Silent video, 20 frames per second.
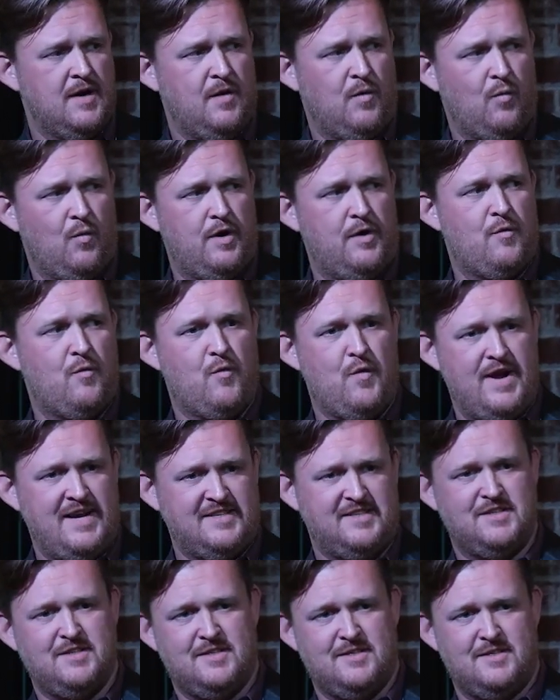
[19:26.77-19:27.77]
what
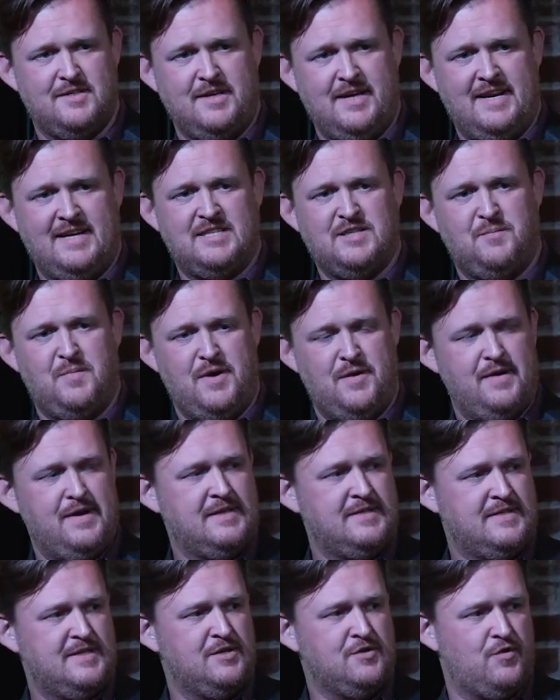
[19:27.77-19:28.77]
risks it
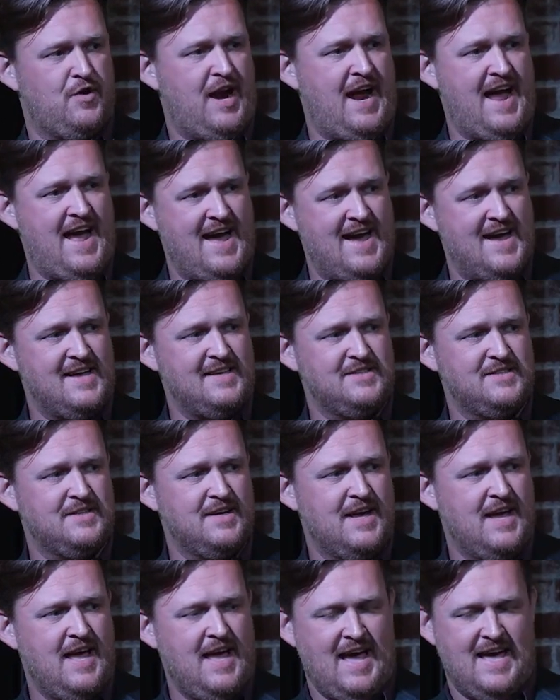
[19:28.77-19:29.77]
experiences or has,
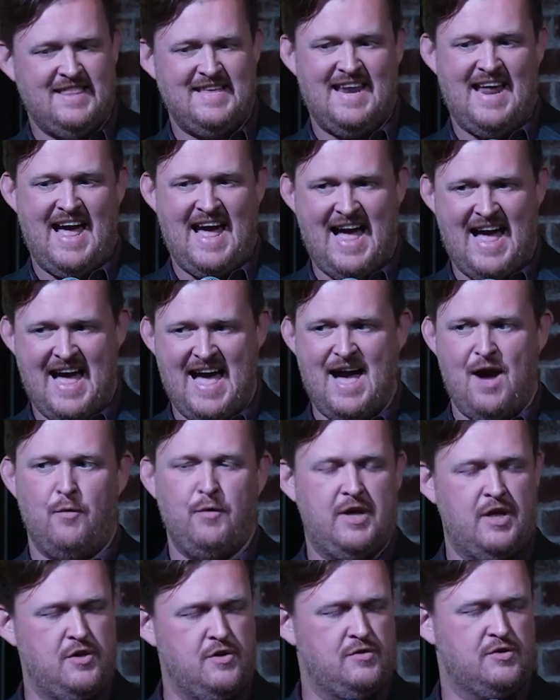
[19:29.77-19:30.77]
and then how
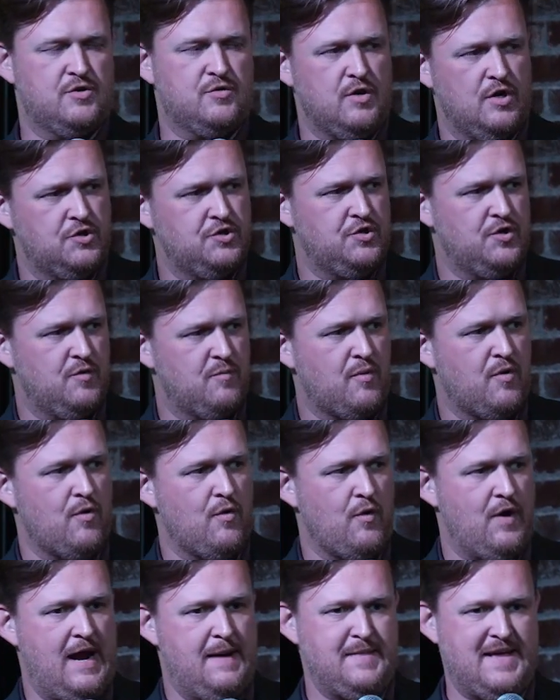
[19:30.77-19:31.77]
can you structure a
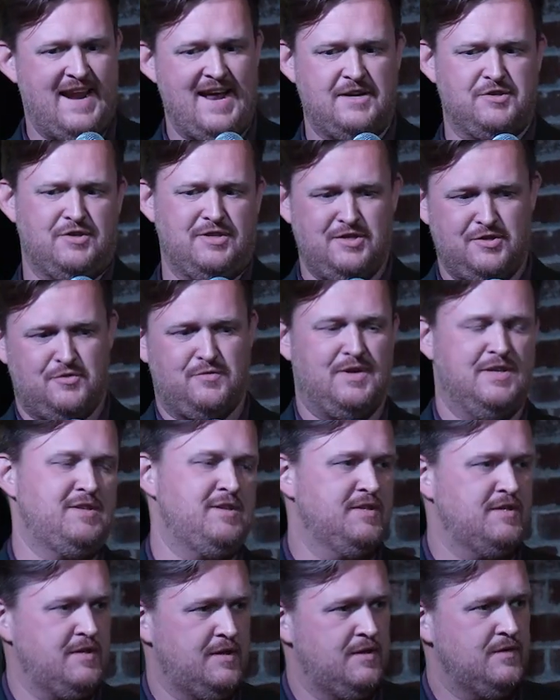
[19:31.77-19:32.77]
program that actually
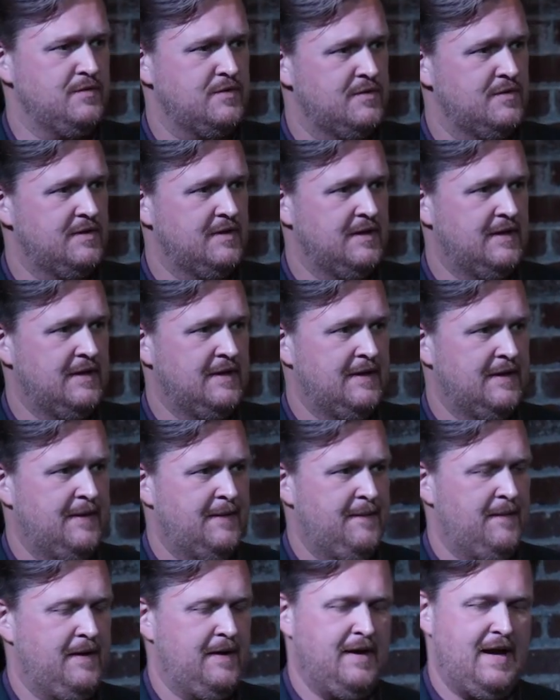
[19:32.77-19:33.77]
addresses those.
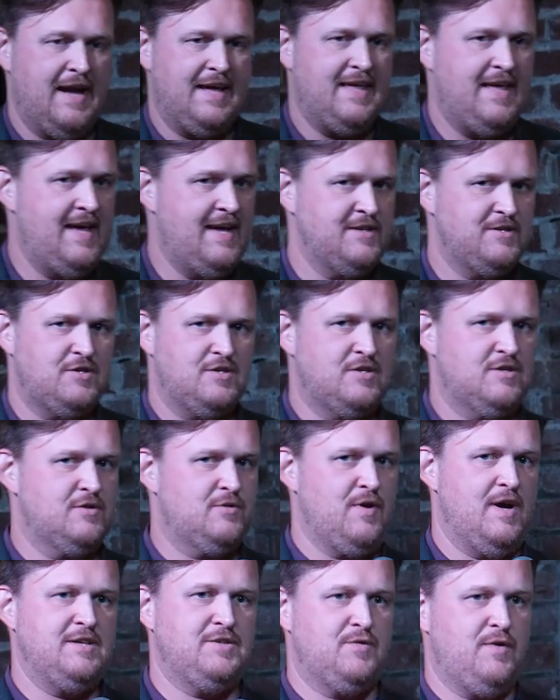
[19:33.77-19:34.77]
I can't
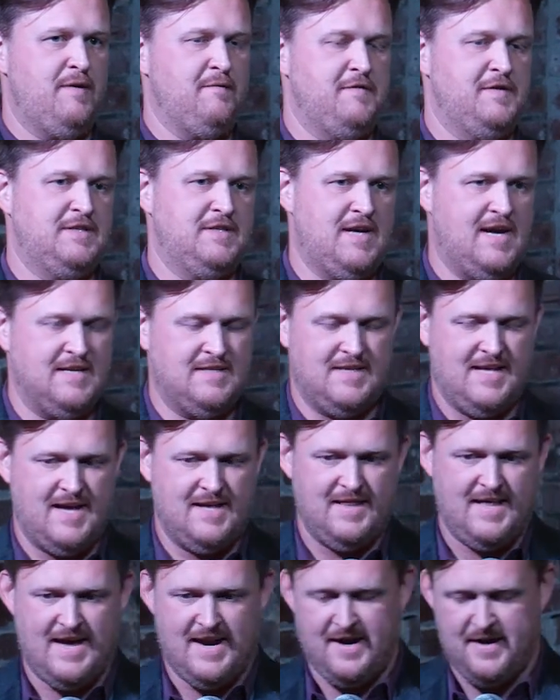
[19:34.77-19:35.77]
stress or emphasize
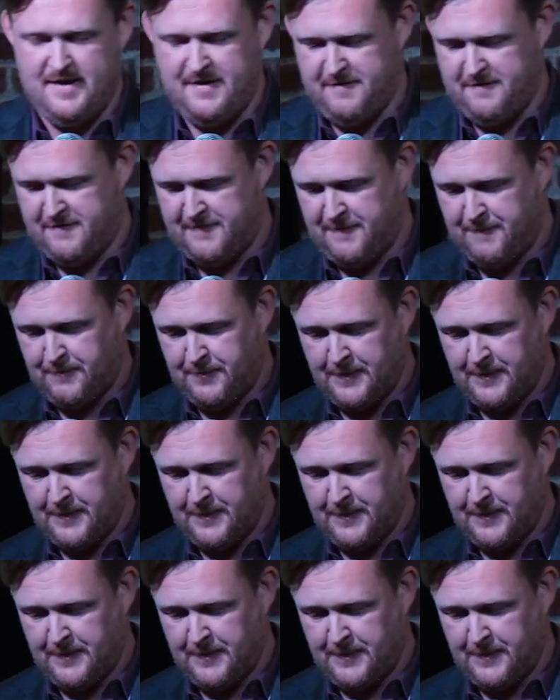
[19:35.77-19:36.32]
that enough.